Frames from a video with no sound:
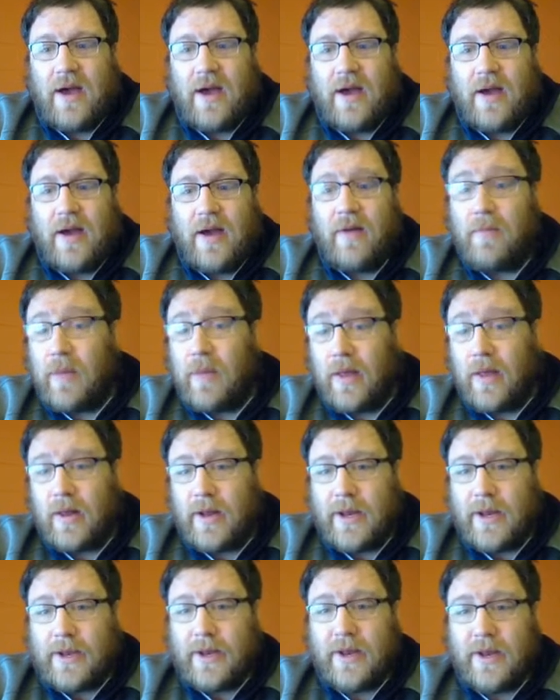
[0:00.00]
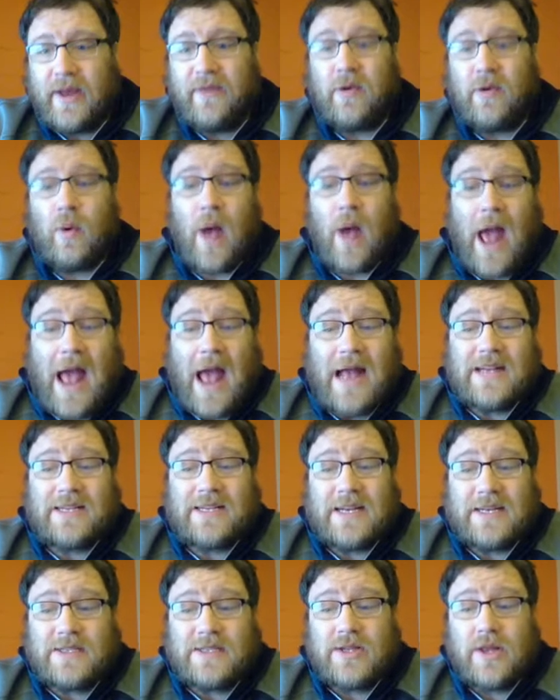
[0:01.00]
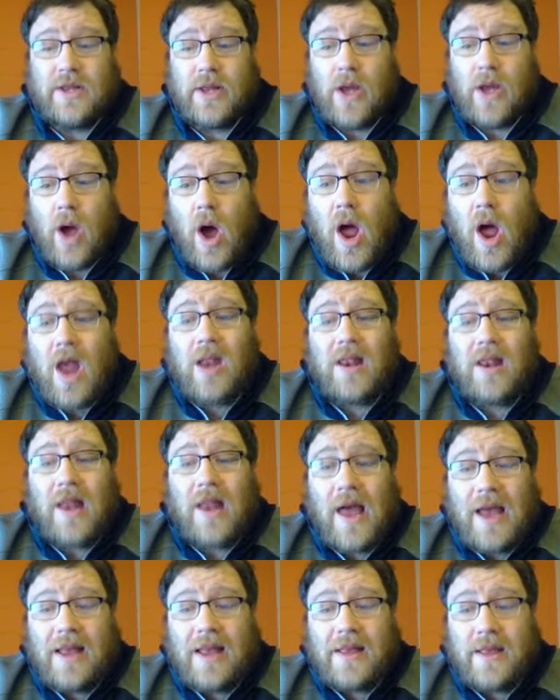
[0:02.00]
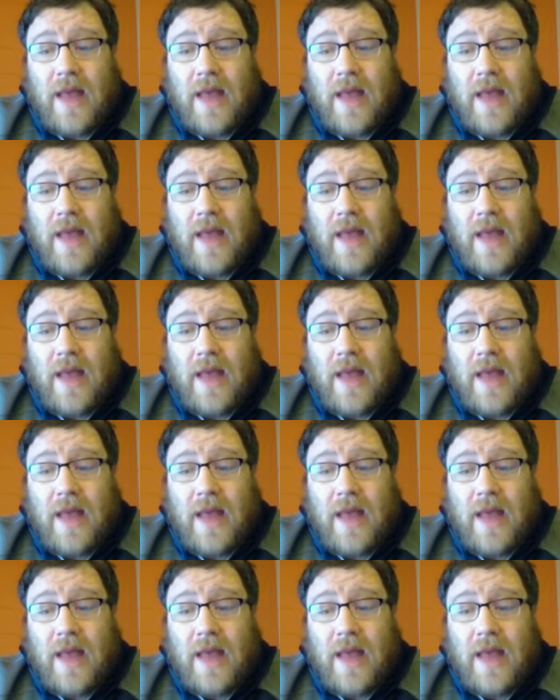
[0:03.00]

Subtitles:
ability to give you access to the online